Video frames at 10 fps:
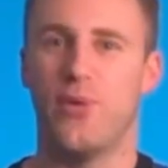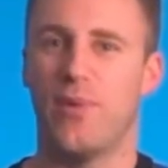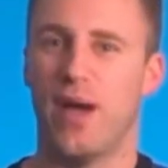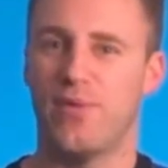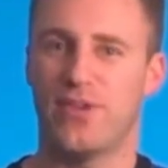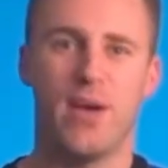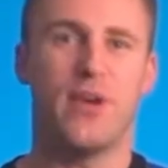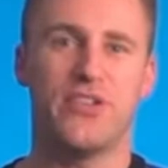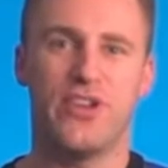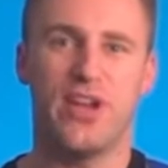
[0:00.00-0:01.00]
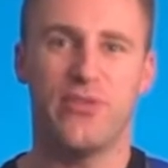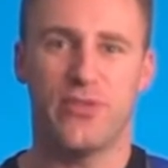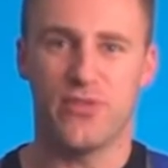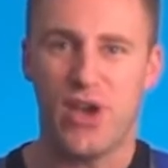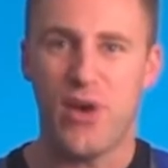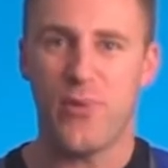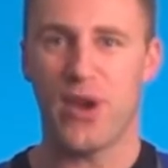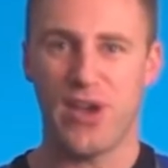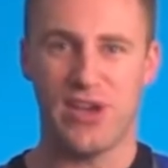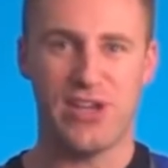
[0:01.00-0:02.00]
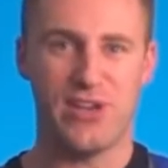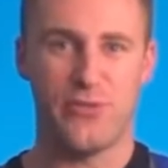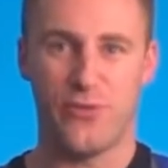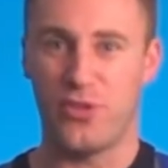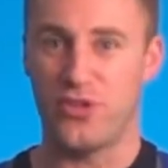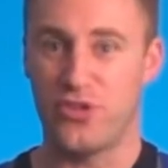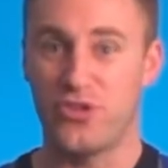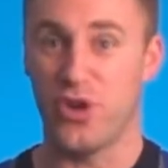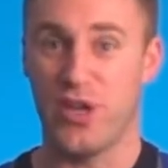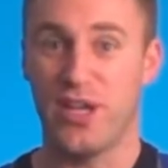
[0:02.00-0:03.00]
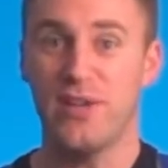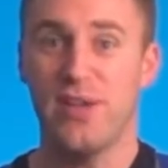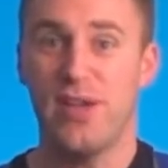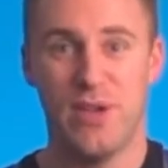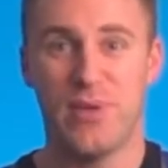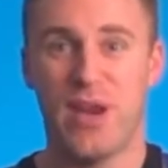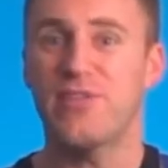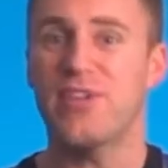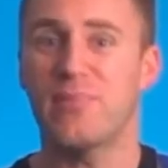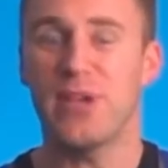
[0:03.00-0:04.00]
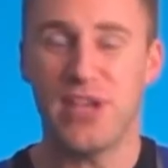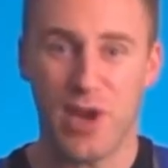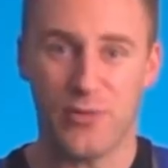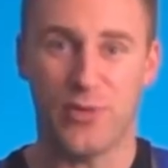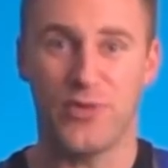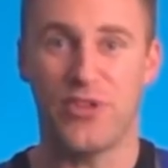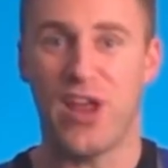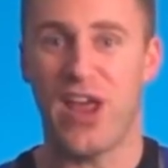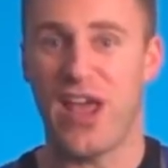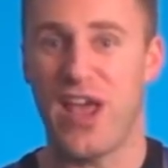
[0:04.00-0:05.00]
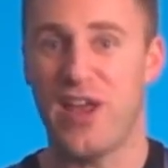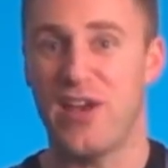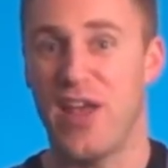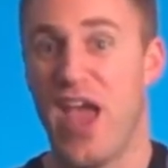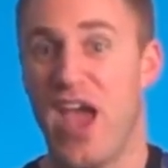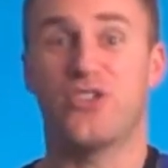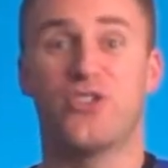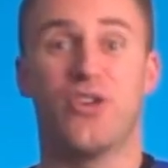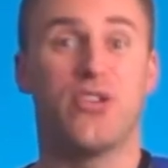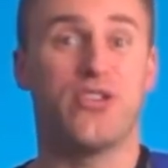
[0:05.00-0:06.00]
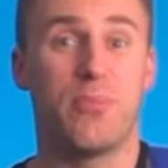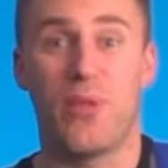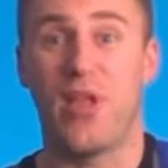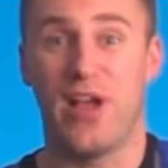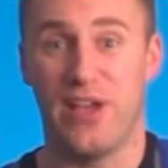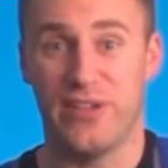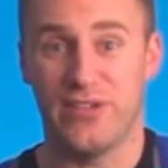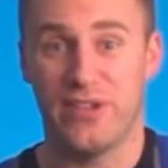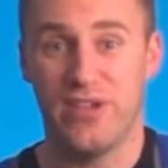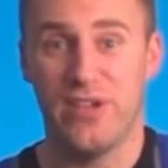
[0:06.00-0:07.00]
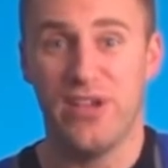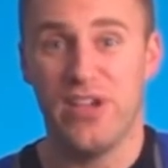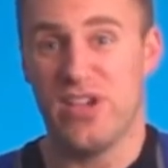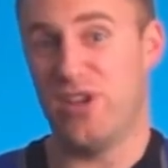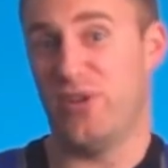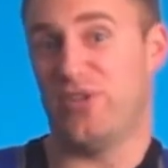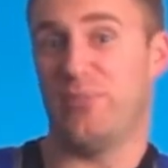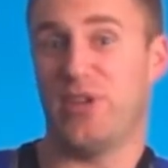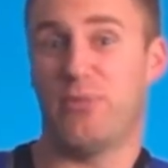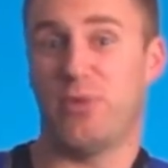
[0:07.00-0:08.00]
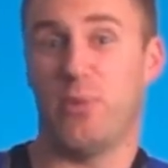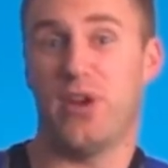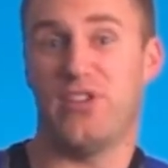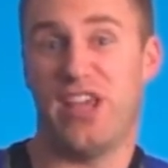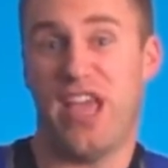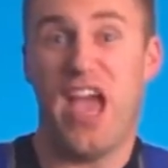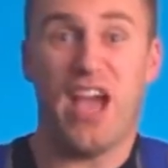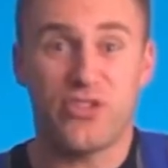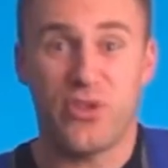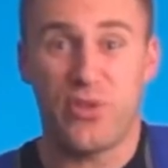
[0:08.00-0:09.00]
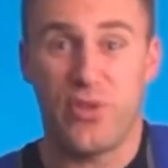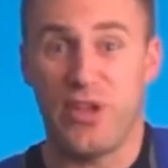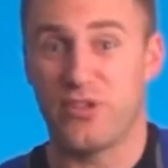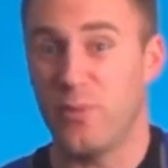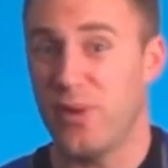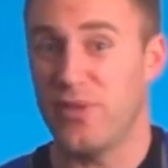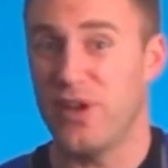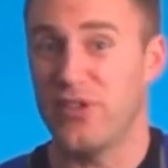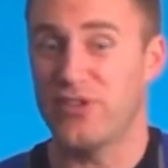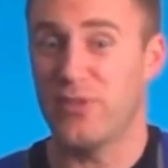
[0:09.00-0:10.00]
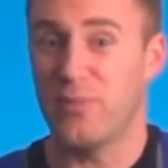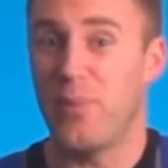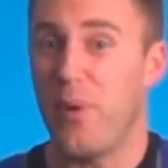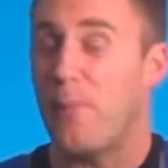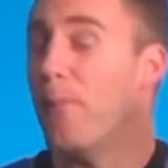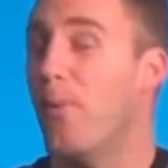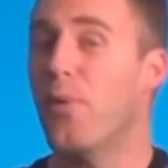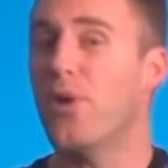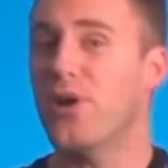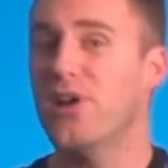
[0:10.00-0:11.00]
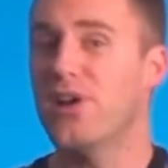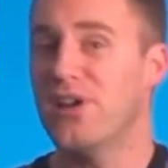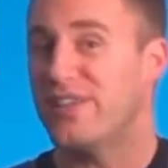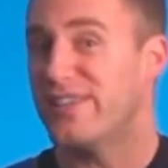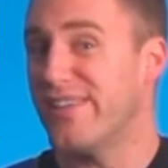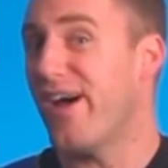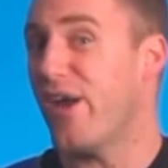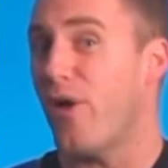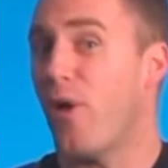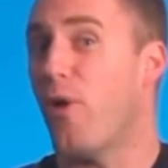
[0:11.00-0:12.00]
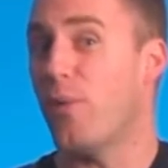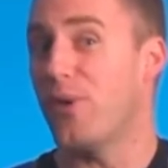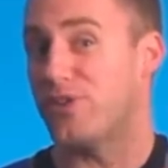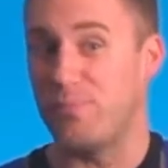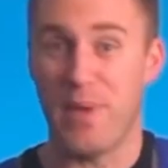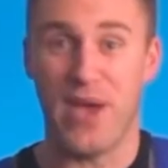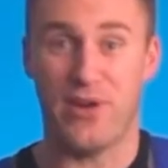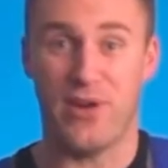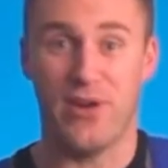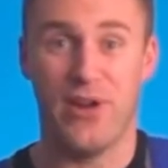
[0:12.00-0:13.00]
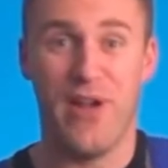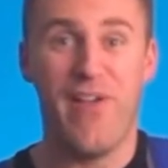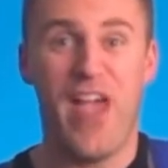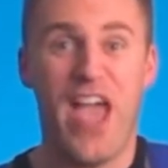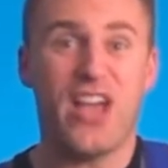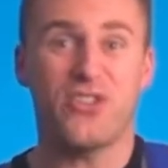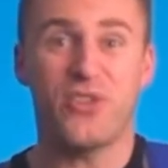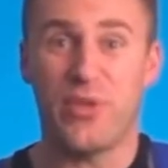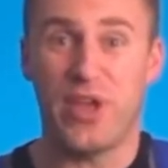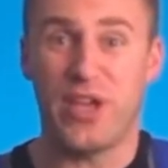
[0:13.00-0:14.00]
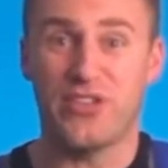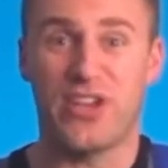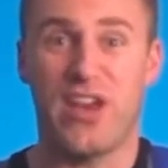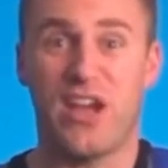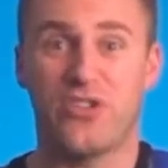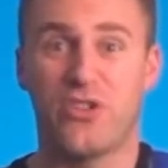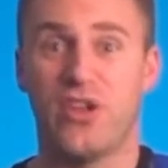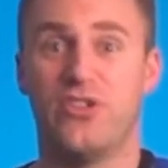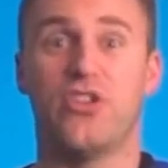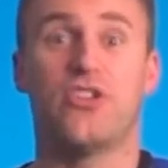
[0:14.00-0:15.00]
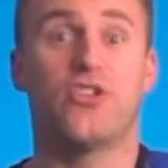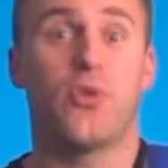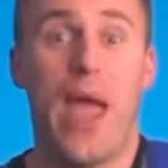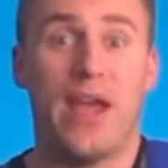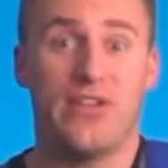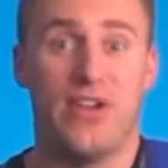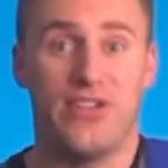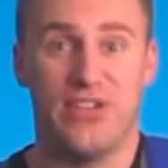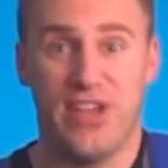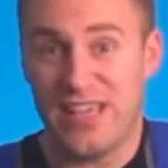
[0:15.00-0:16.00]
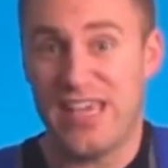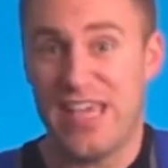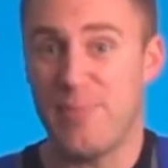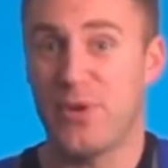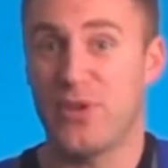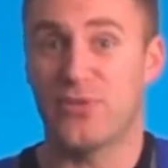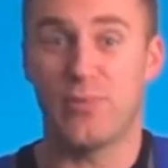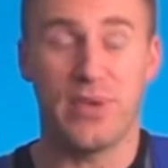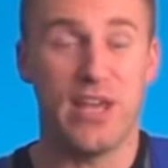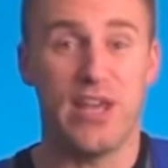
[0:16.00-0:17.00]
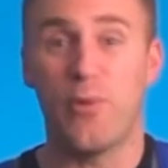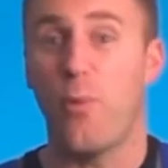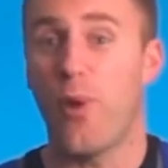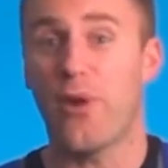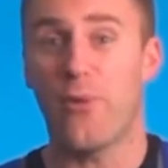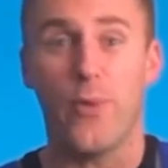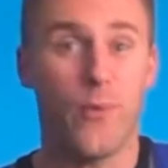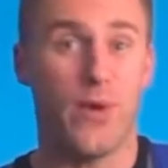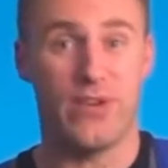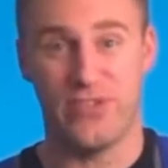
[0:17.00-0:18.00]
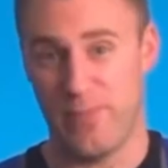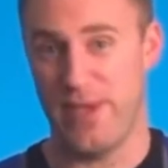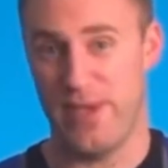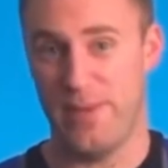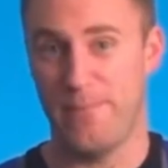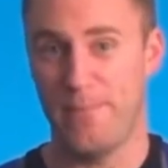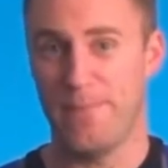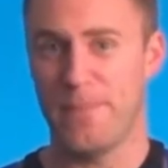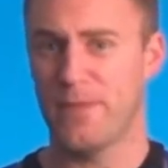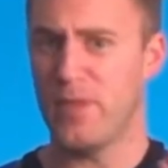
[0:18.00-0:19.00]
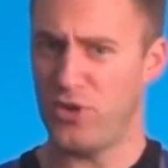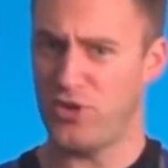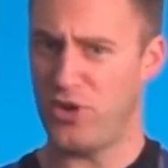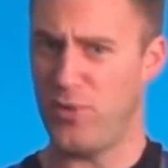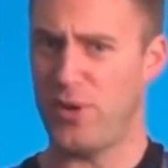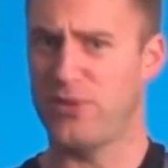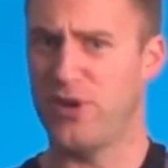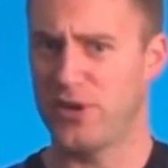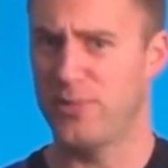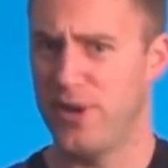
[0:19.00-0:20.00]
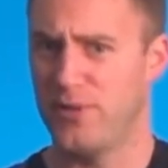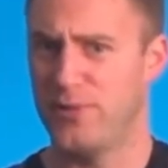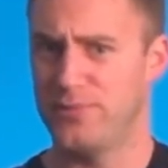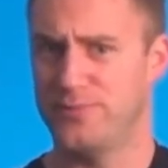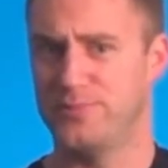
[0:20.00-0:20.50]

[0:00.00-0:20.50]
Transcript: so I've got my stuff, got what I need for this journey, but I've got to be careful to not add extra supplies. You know, sometimes we want to take extra things with us, but more is not always better. Extra things can actually distract us and keep us from getting where we want to be. Let me show you what I'm talking about.